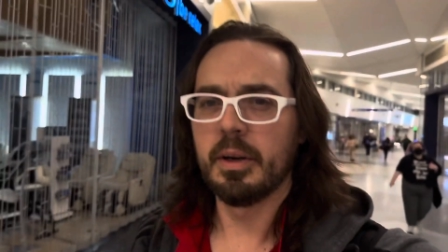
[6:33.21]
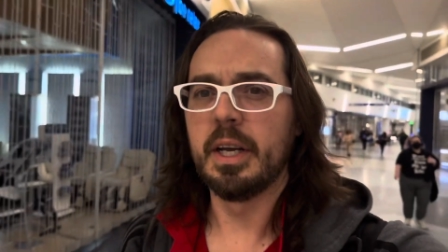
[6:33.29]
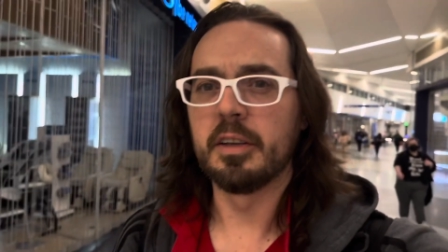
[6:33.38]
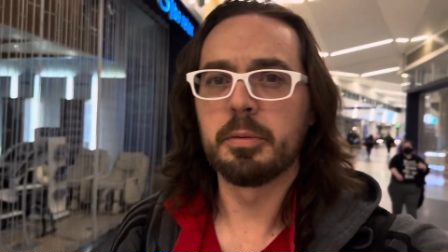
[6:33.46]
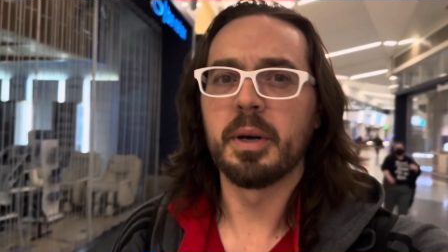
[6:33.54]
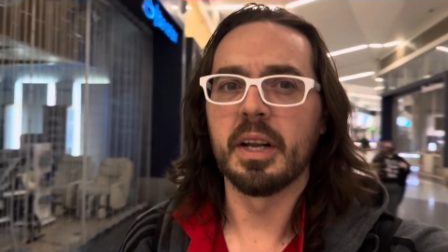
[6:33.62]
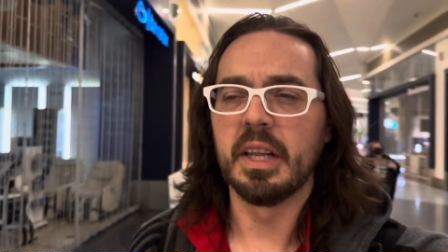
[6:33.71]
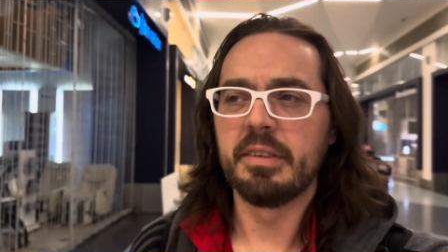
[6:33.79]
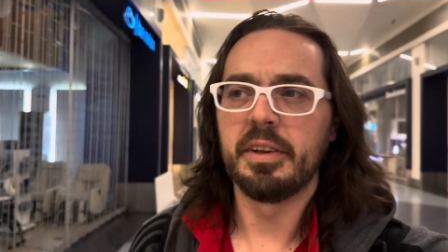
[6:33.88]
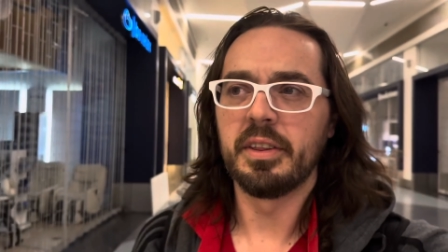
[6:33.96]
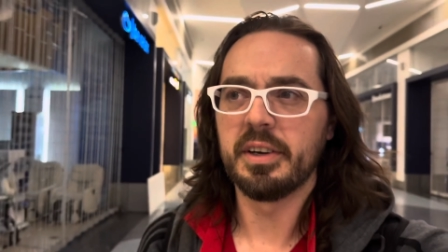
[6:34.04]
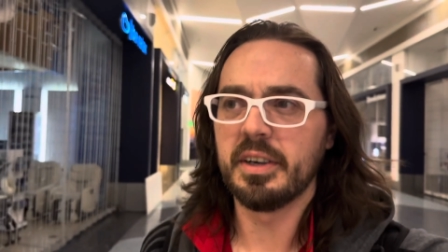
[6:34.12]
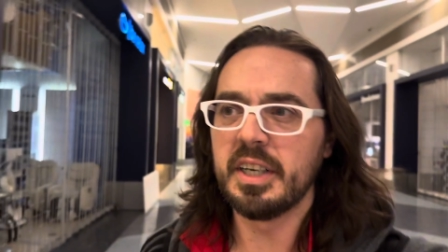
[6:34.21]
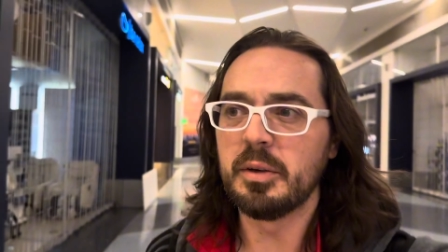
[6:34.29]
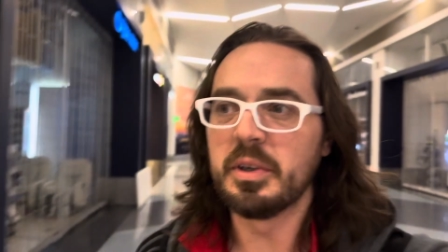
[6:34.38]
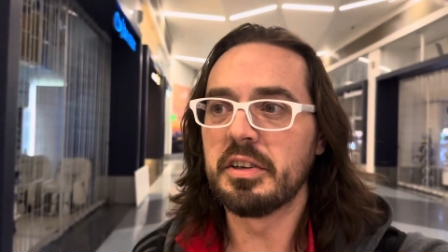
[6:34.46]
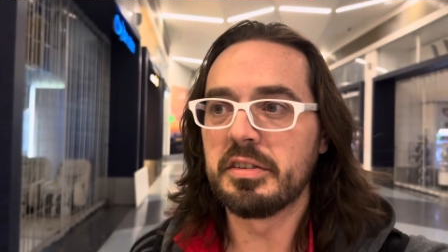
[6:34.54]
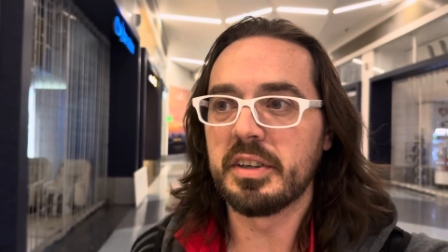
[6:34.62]
It's about 11.30. We
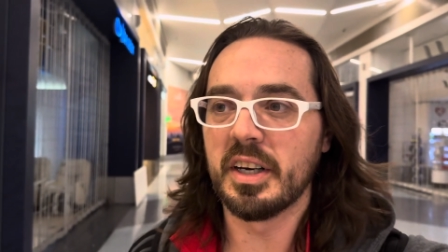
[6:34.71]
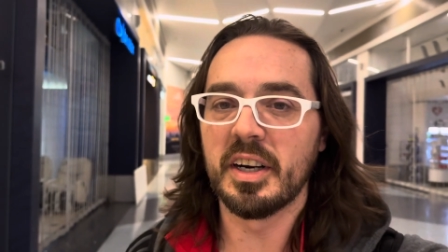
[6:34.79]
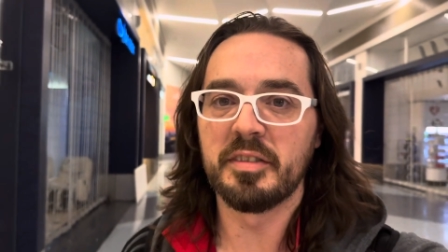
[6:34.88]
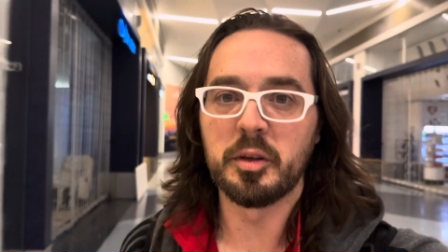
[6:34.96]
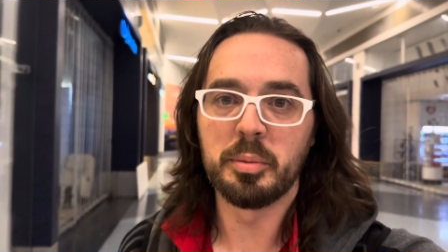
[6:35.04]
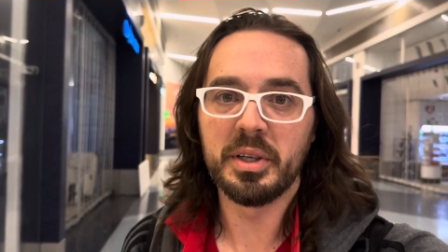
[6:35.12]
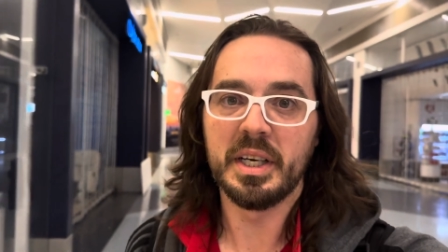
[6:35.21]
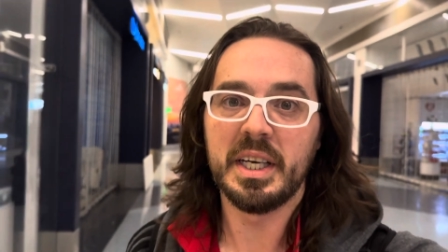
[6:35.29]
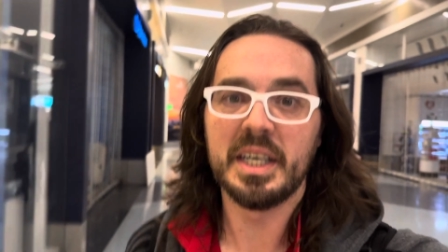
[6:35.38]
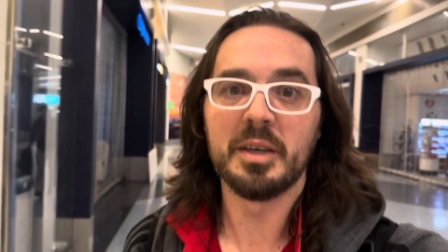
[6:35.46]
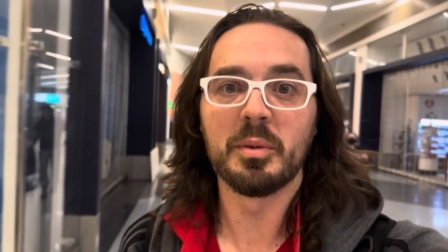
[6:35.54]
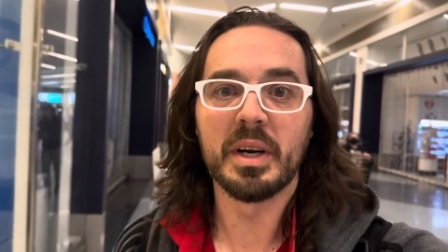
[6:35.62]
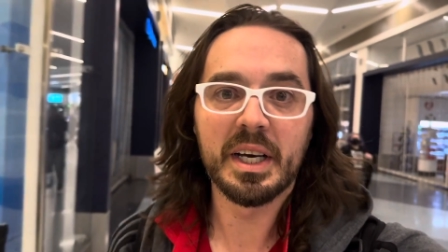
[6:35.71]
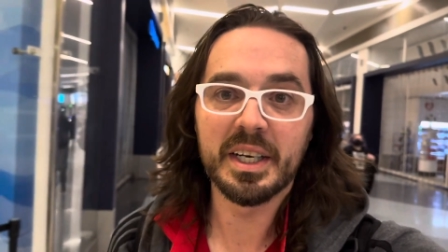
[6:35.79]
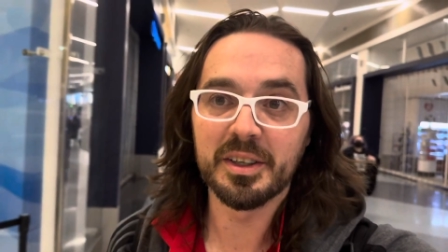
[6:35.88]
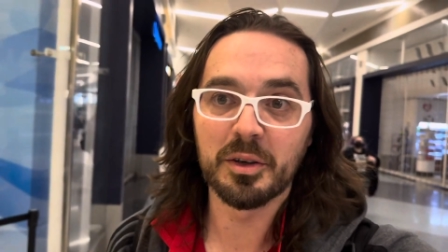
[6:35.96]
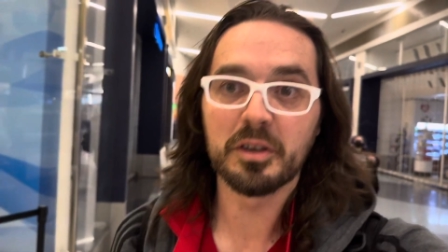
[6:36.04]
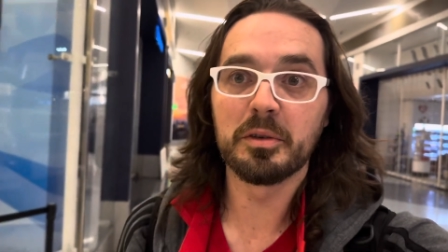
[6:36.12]
just got off the plane and we're heading
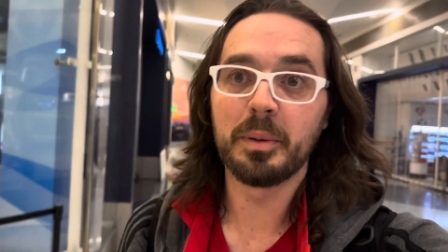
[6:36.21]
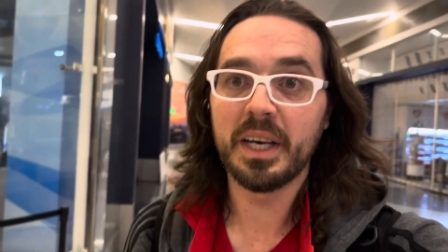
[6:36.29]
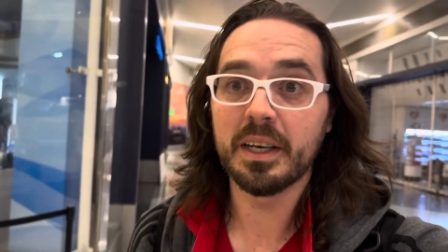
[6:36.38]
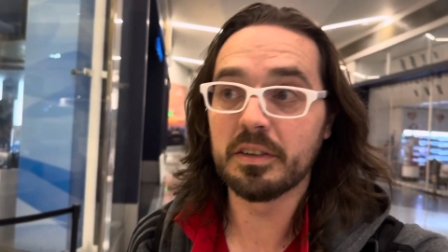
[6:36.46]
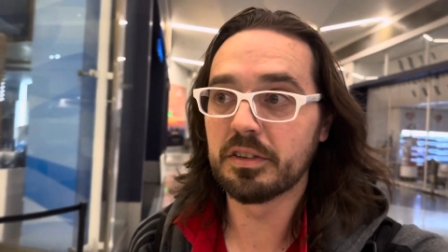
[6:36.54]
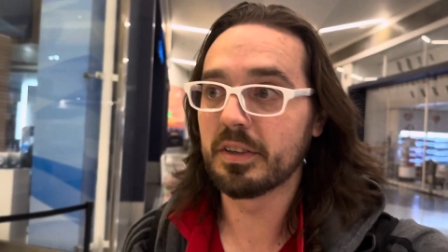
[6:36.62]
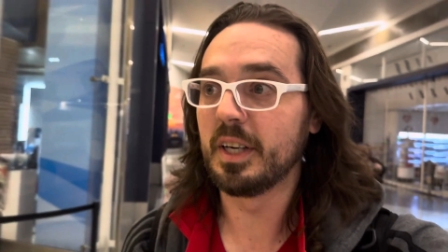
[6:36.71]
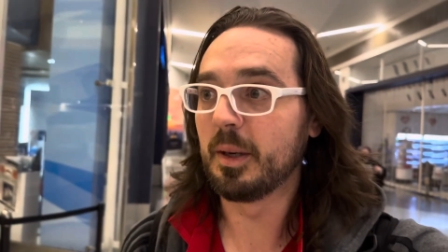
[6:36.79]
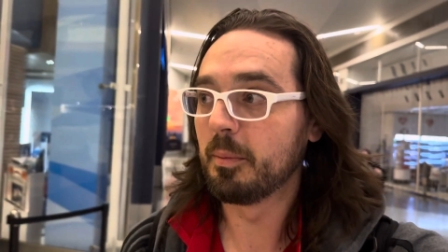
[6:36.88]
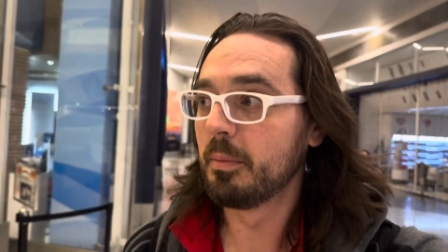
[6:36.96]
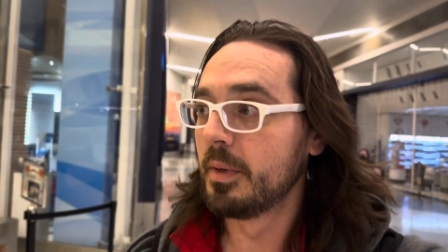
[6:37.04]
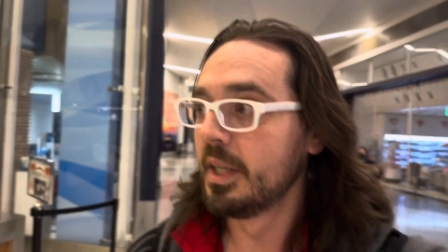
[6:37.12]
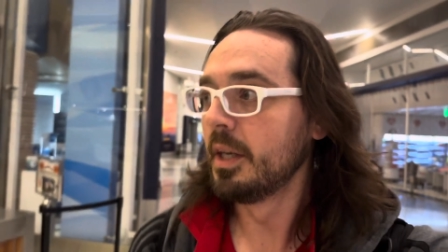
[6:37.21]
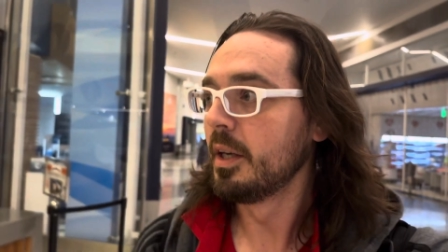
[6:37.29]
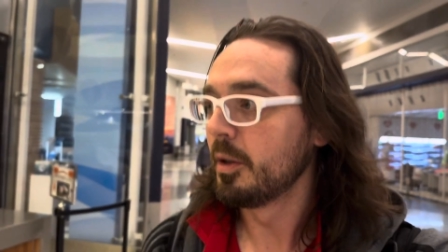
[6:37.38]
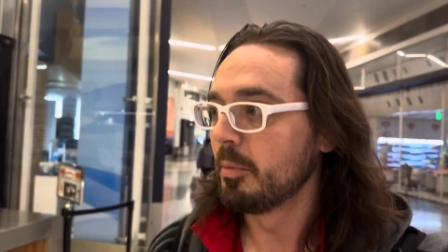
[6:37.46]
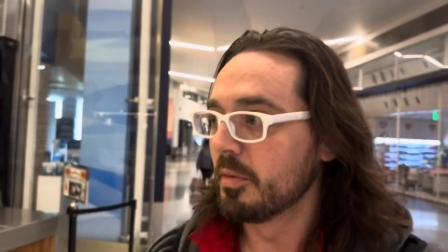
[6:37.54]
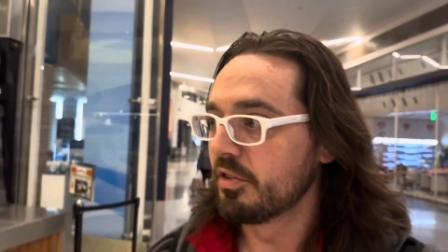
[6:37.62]
towards baggage claim.
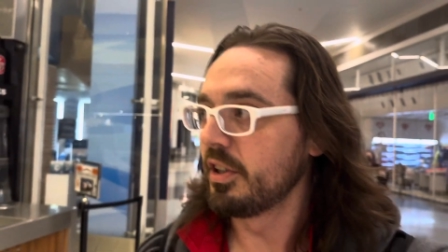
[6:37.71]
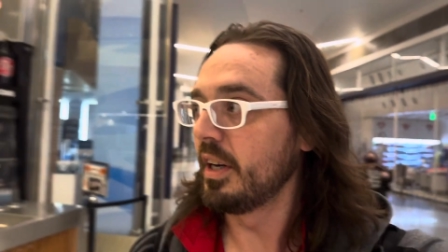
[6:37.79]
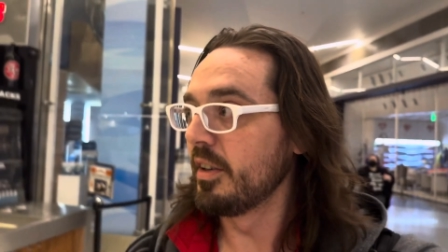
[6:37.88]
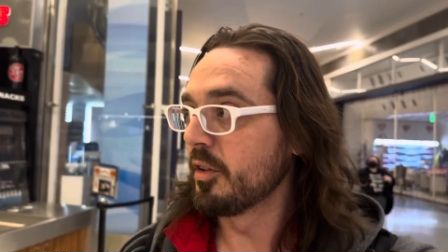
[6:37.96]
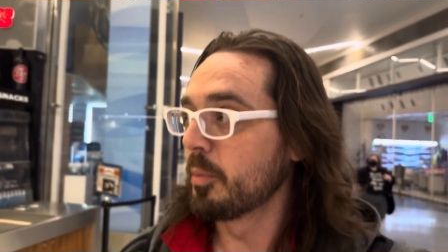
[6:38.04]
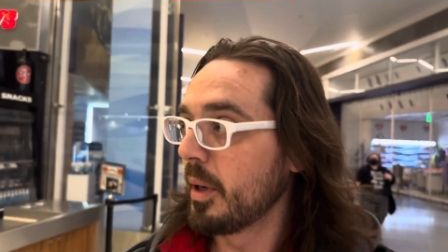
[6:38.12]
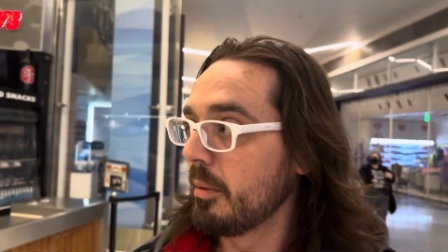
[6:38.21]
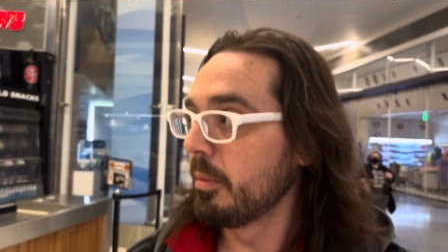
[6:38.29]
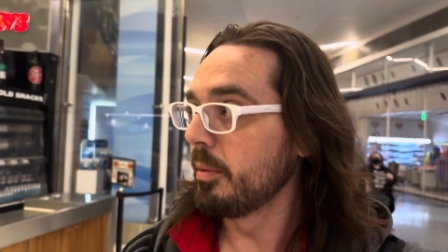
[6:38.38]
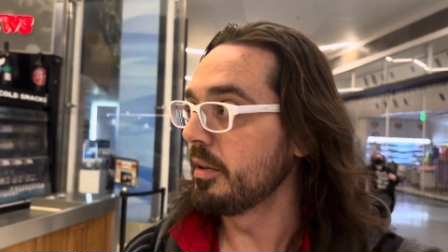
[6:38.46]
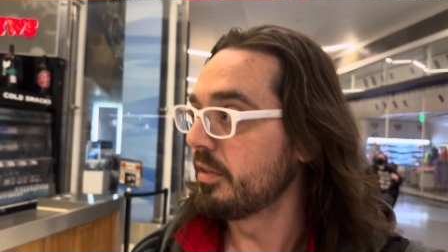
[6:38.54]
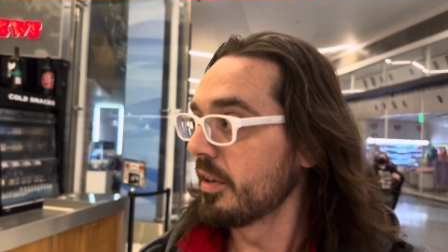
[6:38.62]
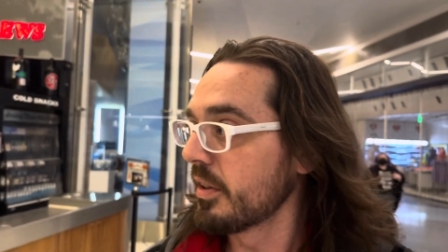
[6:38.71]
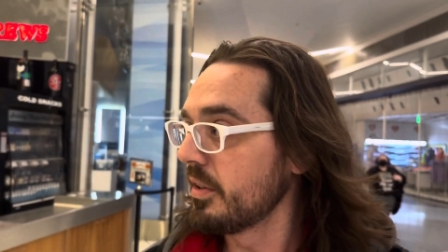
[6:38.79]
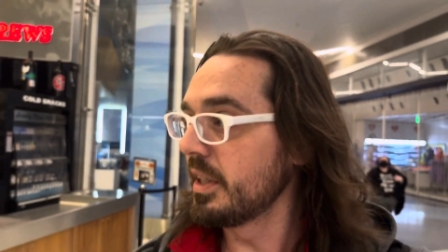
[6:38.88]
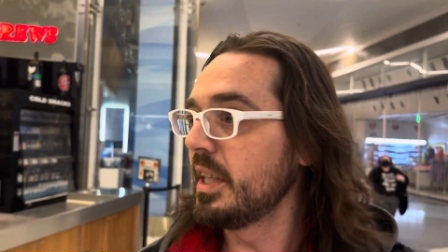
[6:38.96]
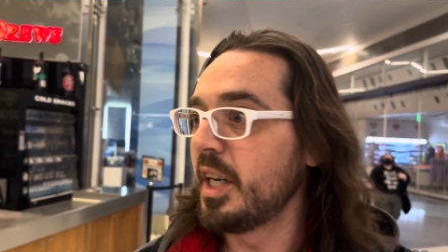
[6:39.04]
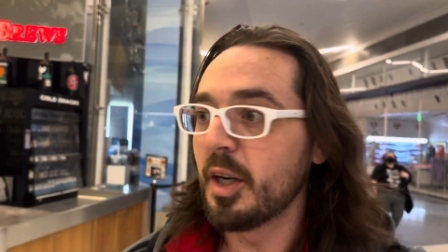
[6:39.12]
Michelle is probably
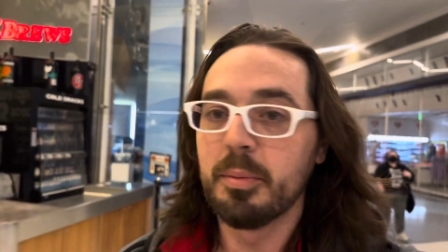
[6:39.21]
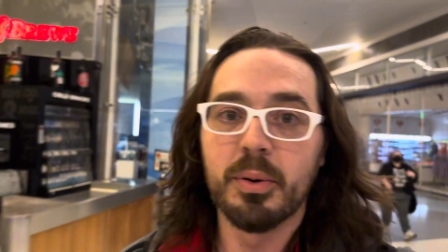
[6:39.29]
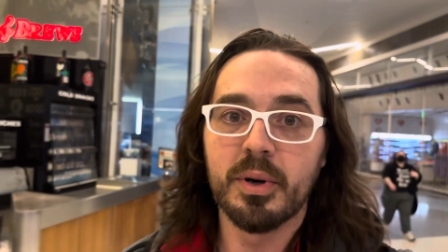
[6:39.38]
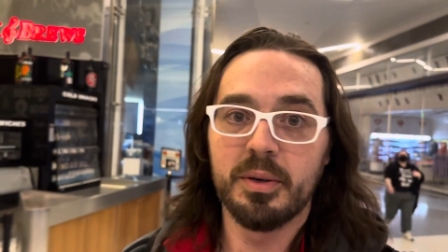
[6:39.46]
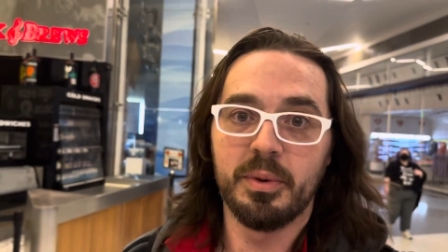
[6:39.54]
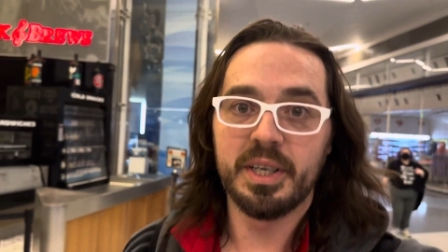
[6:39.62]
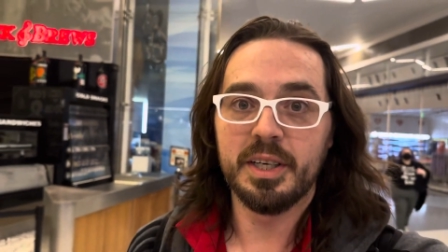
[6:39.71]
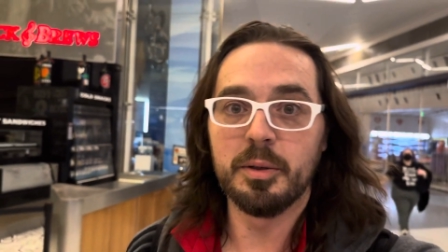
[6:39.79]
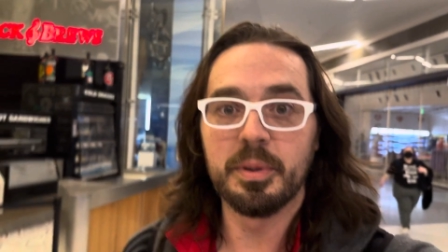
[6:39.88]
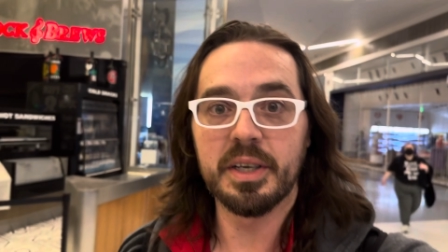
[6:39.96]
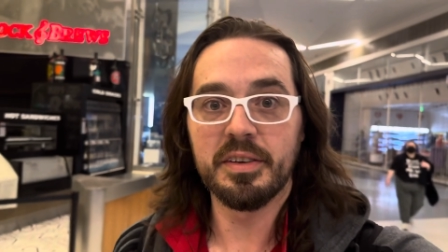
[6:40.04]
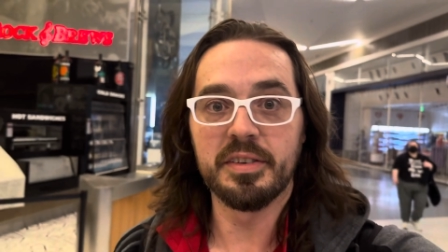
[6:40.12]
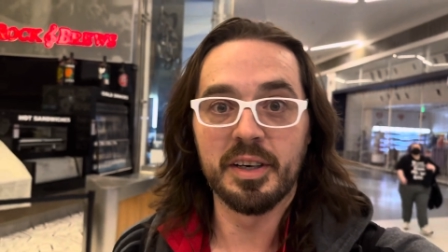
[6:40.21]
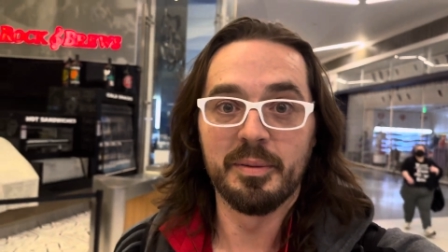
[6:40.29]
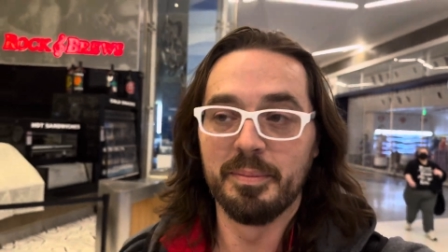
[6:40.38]
circling the airport waiting to pick us up.